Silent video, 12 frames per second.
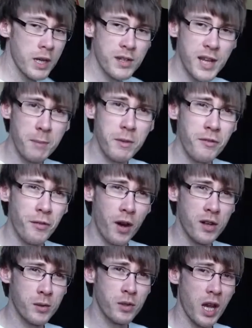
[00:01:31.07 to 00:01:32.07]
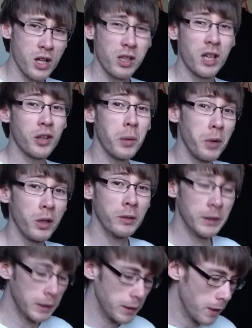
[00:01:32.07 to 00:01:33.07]
he sent me first was actually a double,
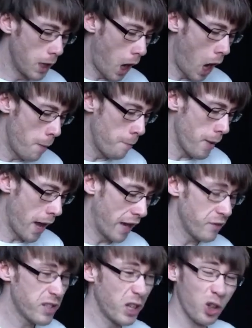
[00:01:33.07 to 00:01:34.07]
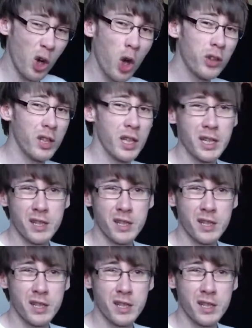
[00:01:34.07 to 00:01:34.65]
um, and I've still got it.